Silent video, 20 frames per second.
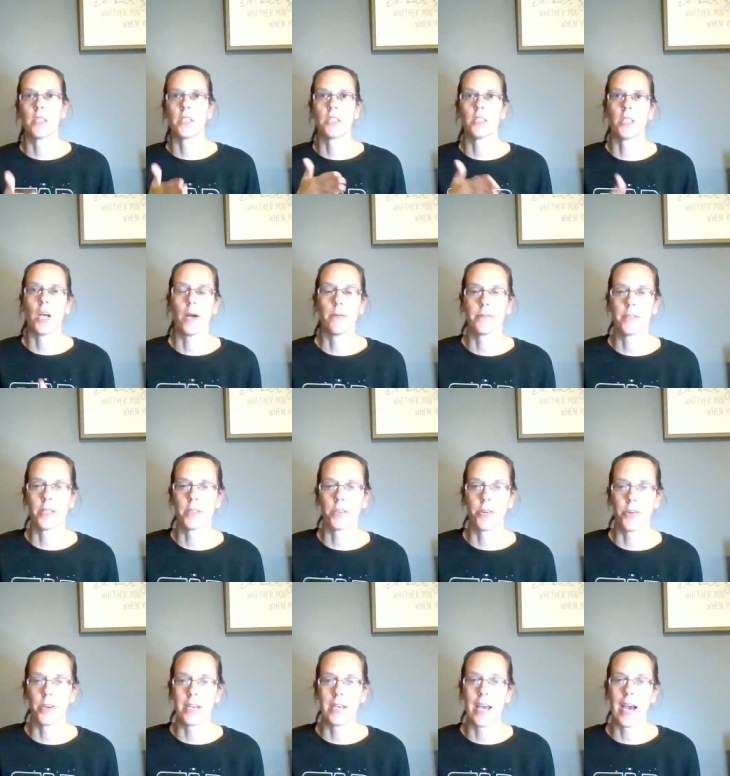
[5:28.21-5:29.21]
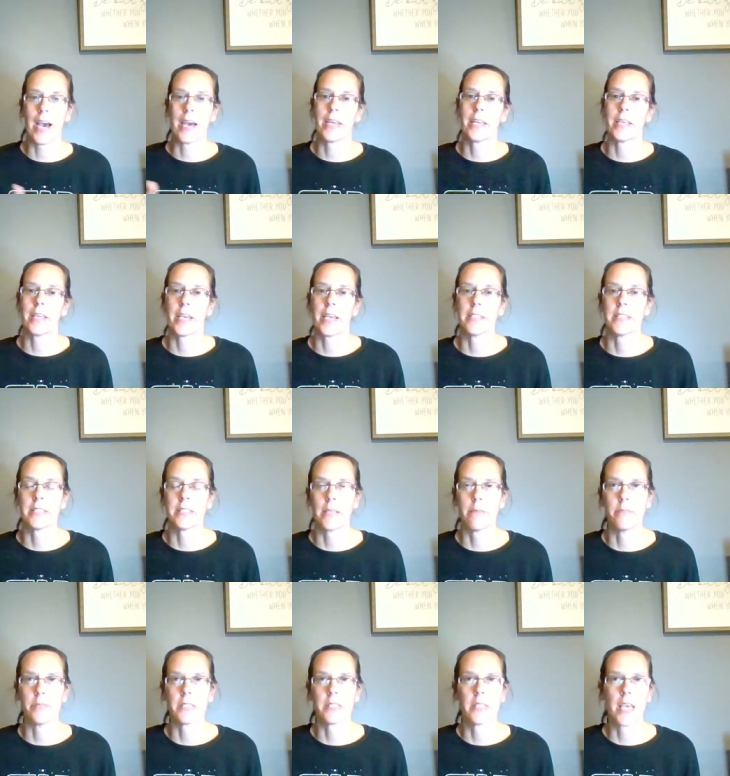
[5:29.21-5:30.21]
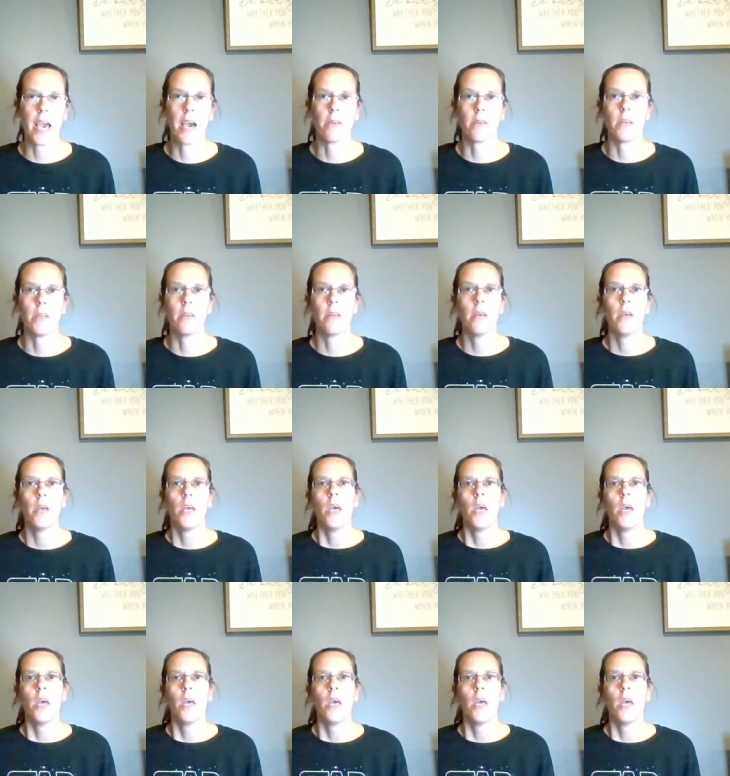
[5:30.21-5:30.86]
They stopped at 39 in case they miscounted.